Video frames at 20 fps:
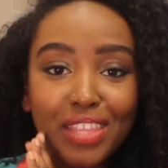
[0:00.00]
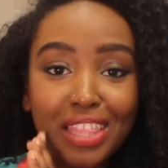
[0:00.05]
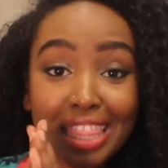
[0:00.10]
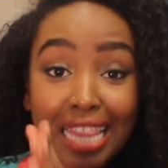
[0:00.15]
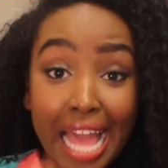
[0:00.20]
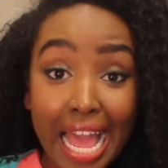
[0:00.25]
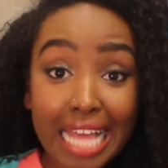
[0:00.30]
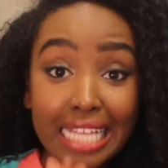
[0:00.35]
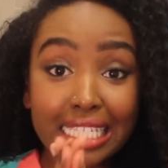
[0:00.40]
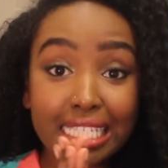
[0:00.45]
the
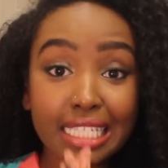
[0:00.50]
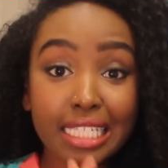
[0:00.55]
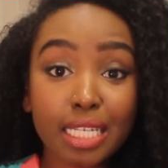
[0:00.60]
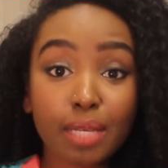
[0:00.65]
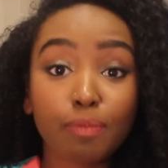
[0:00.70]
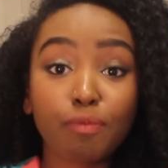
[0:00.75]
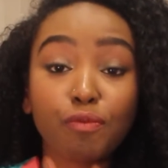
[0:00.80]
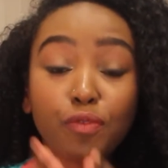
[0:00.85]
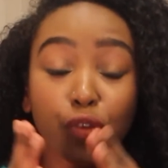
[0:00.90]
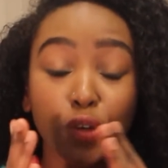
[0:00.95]
last
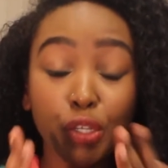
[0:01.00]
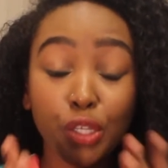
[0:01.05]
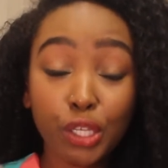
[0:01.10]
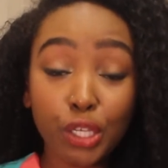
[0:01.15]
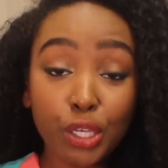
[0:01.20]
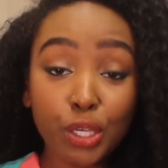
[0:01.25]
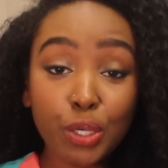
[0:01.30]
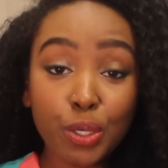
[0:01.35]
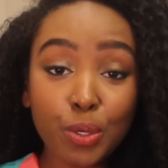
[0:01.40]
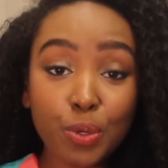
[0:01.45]
tip for
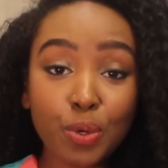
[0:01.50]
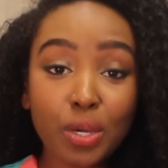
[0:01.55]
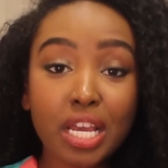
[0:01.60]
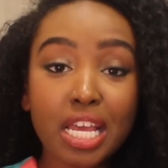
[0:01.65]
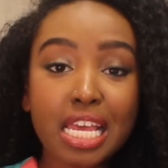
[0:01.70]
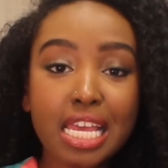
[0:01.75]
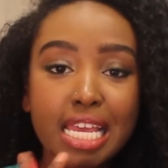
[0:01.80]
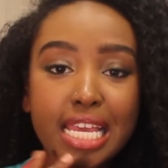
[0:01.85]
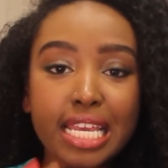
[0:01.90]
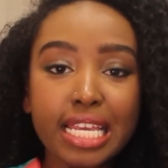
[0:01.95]
you
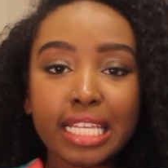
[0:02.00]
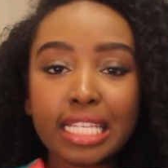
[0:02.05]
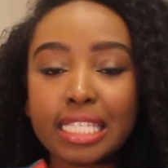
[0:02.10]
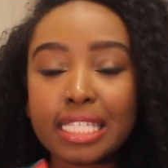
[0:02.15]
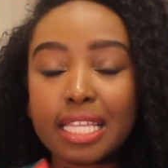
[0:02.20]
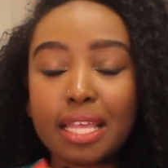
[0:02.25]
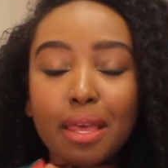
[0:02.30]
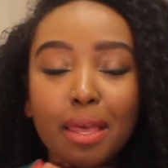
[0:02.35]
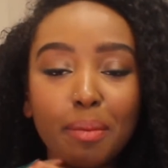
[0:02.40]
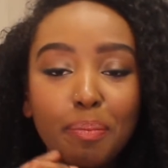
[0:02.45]

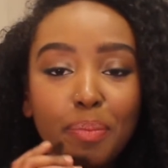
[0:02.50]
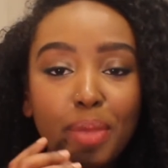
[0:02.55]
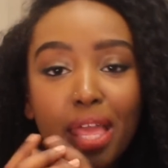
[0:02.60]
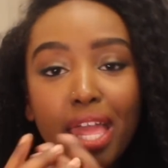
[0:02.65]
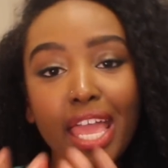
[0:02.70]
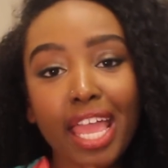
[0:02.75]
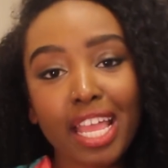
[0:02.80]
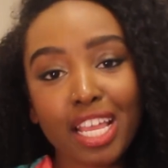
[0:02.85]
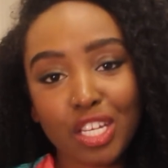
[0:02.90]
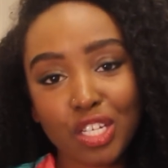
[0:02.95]
is
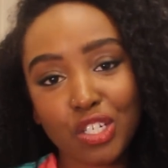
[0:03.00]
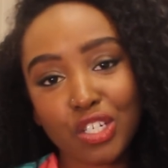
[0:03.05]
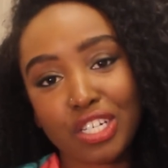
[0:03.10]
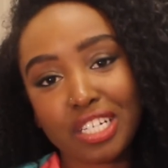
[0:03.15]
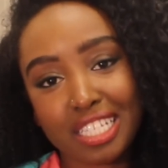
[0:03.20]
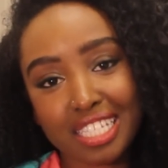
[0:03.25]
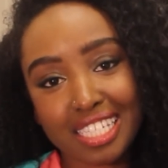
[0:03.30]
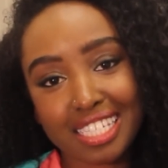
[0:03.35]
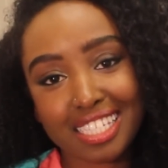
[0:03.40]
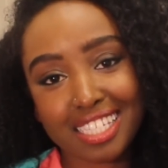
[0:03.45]

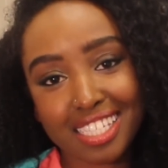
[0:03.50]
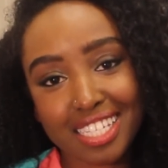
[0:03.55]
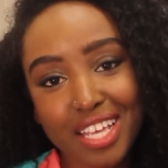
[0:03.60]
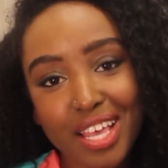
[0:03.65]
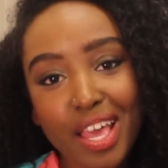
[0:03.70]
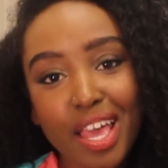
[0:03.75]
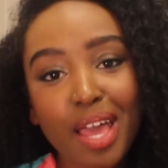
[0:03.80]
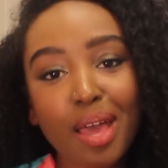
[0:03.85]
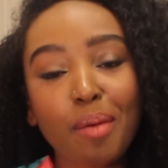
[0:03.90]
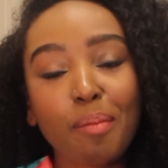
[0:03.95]
patience.
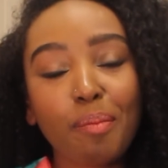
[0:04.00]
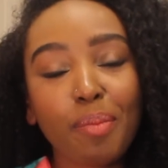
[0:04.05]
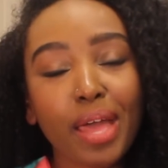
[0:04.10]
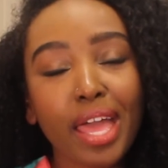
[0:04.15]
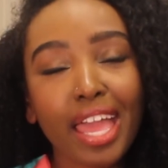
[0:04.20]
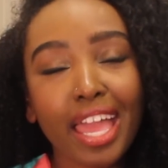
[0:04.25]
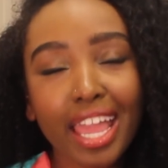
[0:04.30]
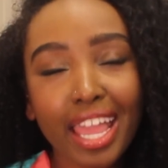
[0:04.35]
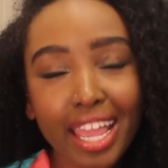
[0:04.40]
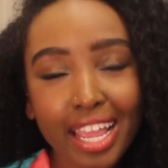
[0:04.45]

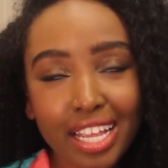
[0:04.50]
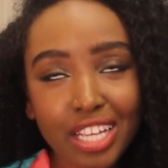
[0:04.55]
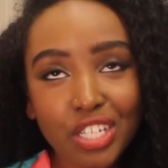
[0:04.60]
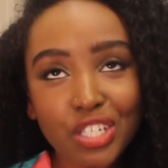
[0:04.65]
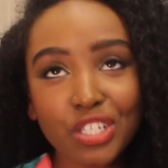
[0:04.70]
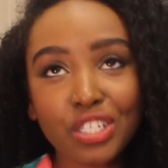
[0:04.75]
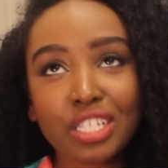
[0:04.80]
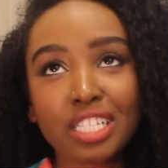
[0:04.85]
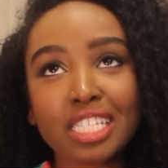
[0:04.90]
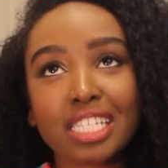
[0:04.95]

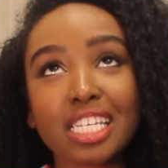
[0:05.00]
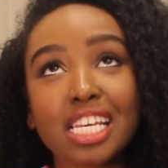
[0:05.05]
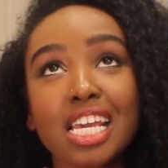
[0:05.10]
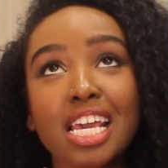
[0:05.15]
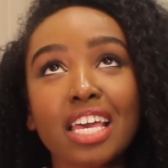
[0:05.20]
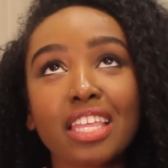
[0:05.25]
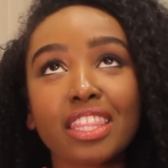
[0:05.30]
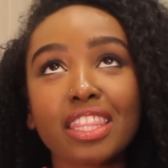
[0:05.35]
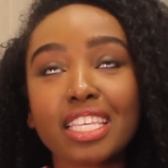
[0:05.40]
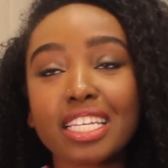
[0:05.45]
Patience.
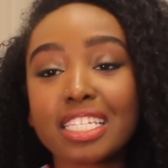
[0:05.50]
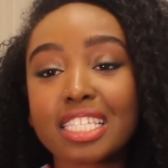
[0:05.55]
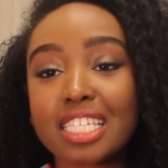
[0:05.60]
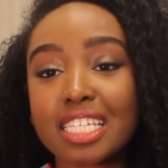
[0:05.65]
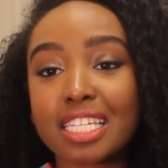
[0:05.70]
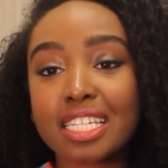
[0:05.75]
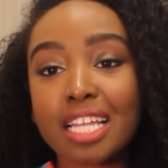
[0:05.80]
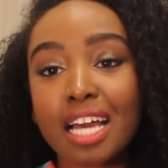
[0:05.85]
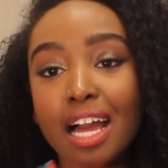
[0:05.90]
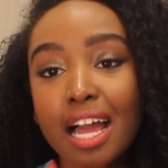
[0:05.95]
This
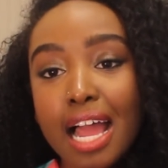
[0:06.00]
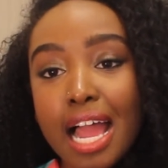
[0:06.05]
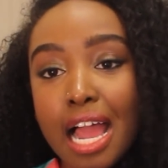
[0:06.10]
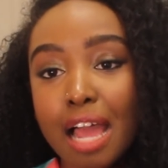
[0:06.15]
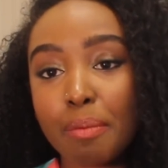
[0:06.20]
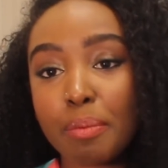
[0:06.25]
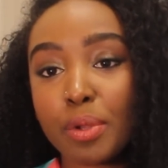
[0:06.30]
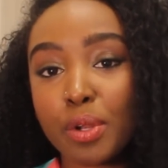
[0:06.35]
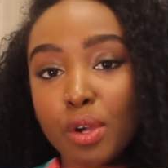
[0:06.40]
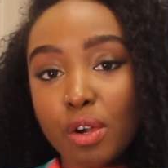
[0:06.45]
did not
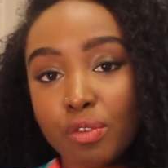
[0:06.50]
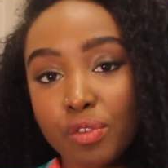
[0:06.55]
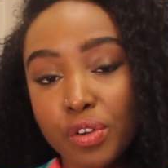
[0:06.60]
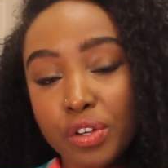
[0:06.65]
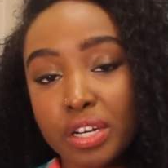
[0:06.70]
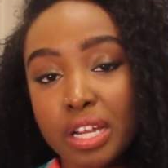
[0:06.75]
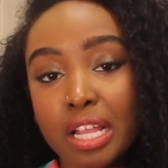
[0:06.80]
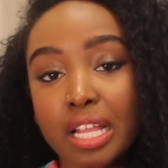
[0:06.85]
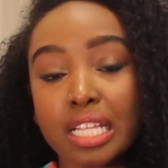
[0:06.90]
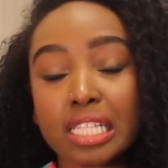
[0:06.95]
happen
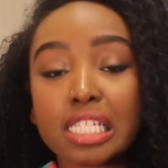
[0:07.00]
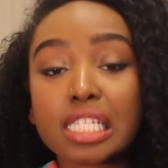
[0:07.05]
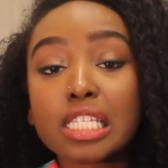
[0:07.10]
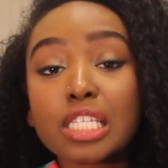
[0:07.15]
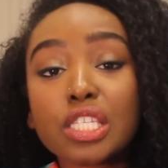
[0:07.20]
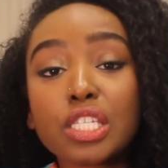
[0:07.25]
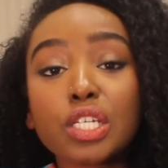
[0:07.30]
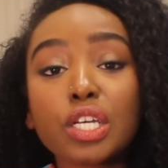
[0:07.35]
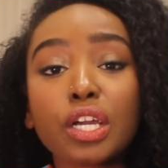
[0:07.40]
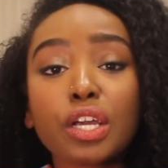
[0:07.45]
overnight.
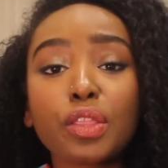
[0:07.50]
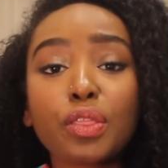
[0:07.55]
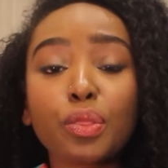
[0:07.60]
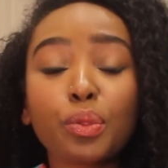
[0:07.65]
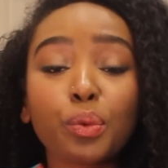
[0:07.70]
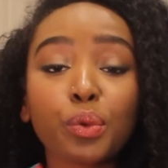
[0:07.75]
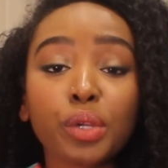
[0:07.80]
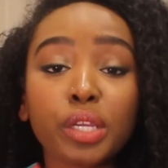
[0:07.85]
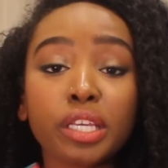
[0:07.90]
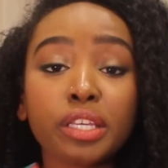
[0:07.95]
This took
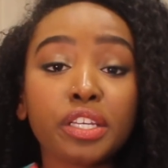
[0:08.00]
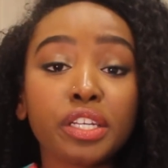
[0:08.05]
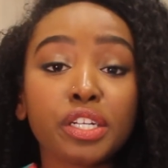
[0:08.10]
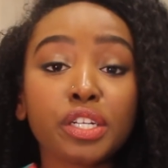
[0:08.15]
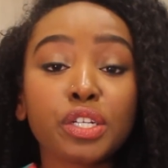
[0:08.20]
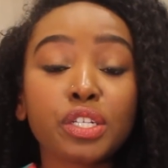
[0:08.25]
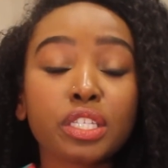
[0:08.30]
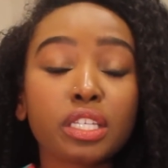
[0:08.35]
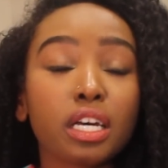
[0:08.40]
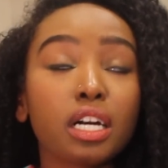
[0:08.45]
3
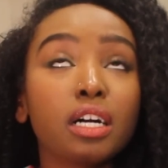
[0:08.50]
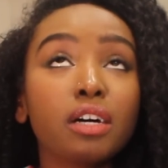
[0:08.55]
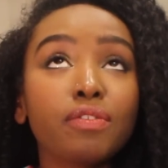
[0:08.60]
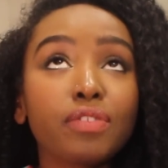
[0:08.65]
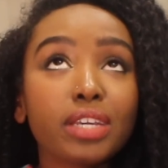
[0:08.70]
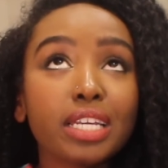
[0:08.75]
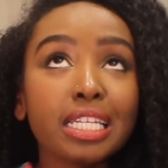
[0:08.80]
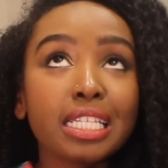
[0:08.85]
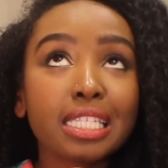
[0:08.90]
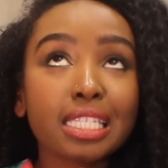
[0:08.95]
years
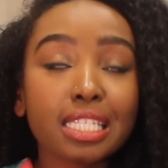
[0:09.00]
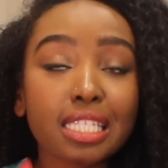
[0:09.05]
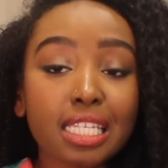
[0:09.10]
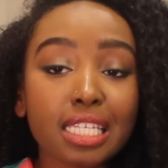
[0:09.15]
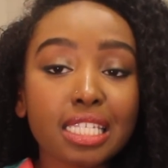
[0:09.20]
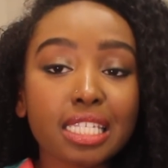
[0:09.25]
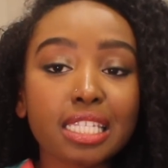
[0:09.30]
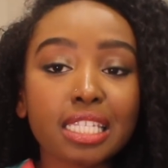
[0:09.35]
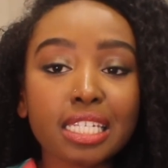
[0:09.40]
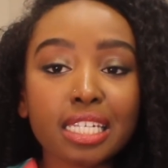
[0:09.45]
of
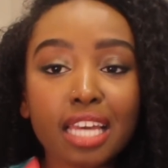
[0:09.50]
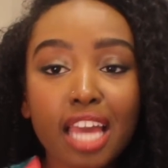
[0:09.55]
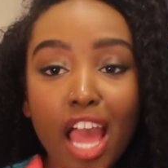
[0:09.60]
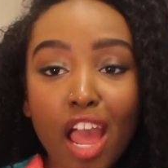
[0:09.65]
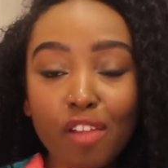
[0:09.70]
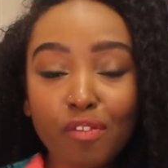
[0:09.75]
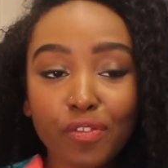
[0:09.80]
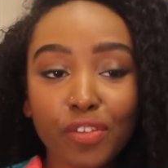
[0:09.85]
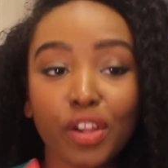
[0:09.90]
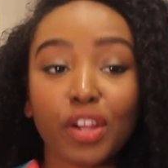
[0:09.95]
consistent
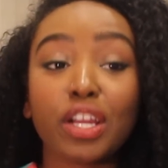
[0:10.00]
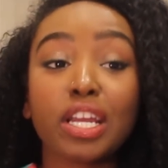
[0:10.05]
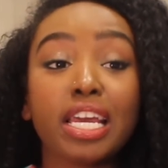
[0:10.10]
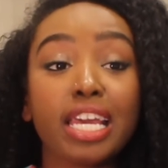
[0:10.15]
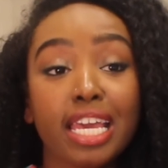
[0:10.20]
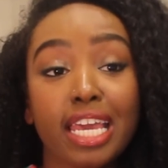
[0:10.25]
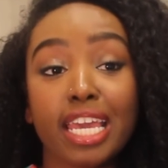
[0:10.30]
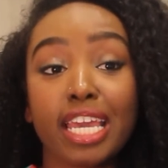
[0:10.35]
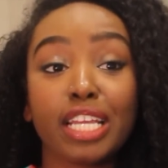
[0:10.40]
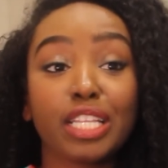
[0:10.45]
effort.
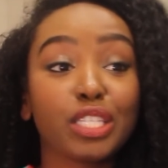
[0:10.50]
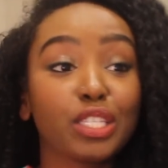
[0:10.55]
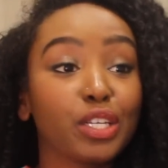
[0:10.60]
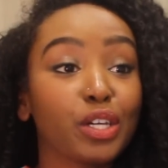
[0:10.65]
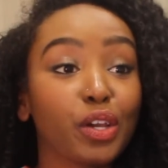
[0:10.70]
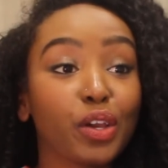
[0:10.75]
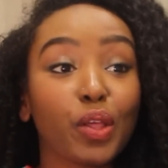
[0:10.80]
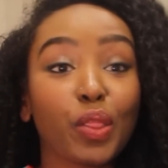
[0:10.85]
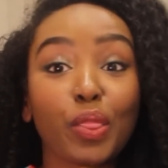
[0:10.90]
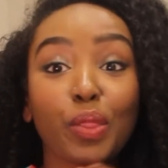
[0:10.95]
It
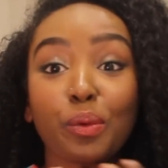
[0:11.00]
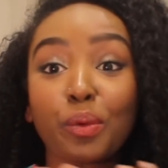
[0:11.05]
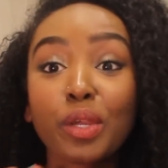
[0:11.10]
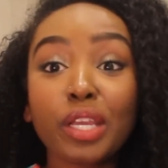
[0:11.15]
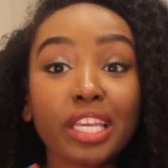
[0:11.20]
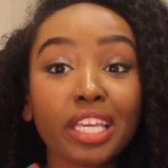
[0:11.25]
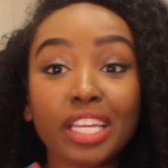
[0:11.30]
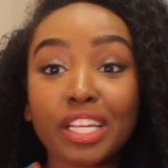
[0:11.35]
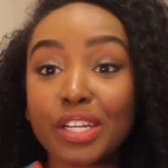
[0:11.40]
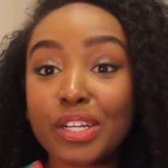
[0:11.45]
took
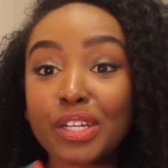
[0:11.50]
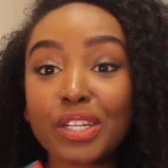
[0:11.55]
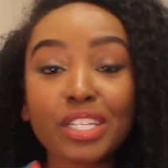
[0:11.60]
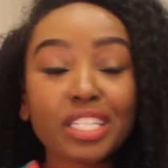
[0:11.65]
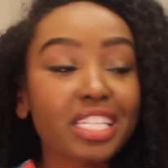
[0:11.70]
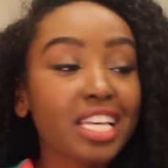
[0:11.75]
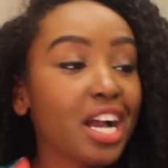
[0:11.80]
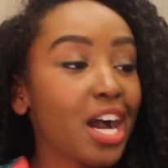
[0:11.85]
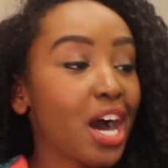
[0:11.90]
3 years